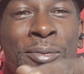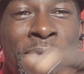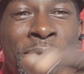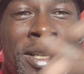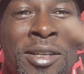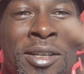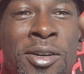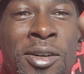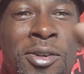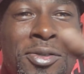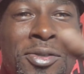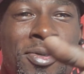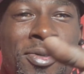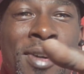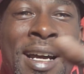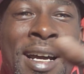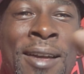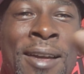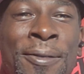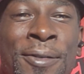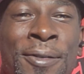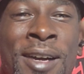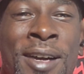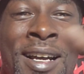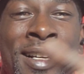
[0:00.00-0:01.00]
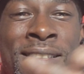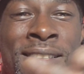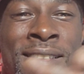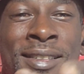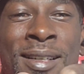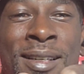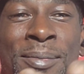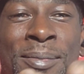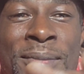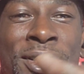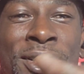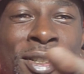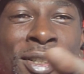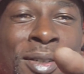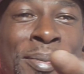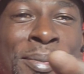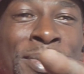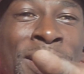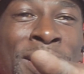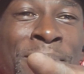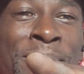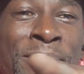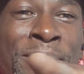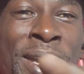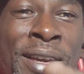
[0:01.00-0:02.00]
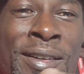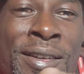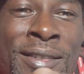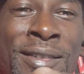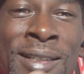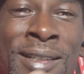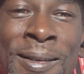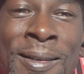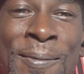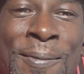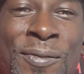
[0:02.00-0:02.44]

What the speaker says: We're gonna try and find something a little bit better,